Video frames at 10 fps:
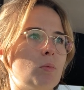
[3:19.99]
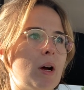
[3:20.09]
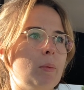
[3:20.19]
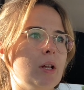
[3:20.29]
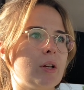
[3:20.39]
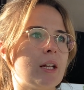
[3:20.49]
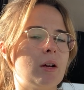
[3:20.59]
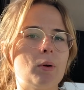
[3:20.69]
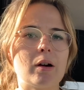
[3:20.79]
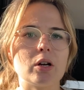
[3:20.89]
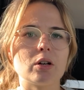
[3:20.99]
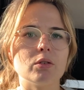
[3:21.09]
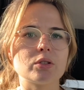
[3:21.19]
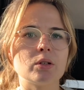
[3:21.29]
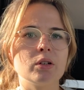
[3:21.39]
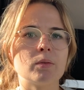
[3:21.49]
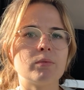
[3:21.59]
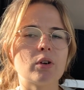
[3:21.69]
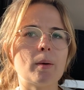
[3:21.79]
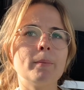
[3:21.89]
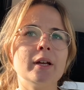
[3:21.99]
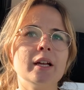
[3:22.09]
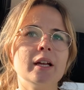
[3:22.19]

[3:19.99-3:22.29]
where we're looking at, where our goals can come from.